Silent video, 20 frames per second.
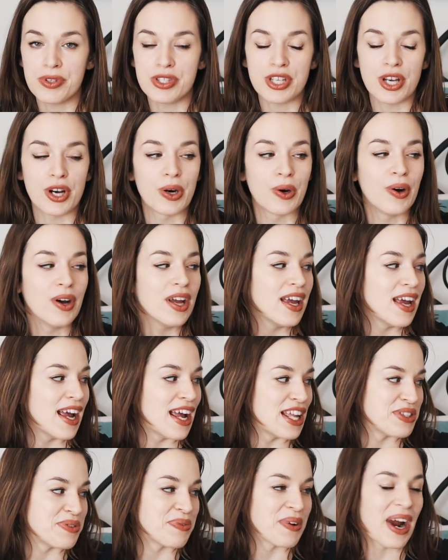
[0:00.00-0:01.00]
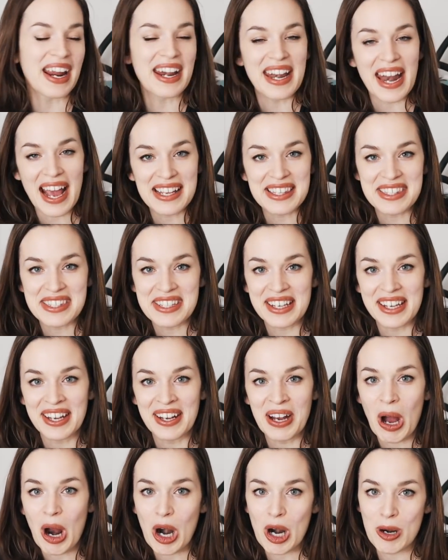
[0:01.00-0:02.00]
So it's right next
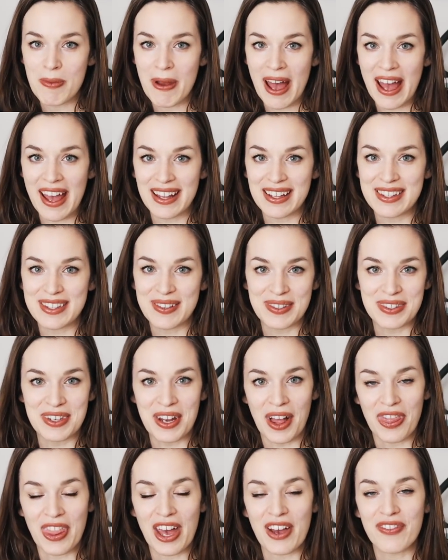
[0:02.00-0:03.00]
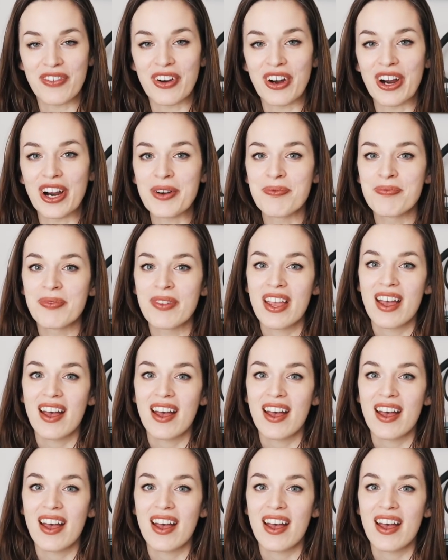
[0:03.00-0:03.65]
to our bed, so it's not that far.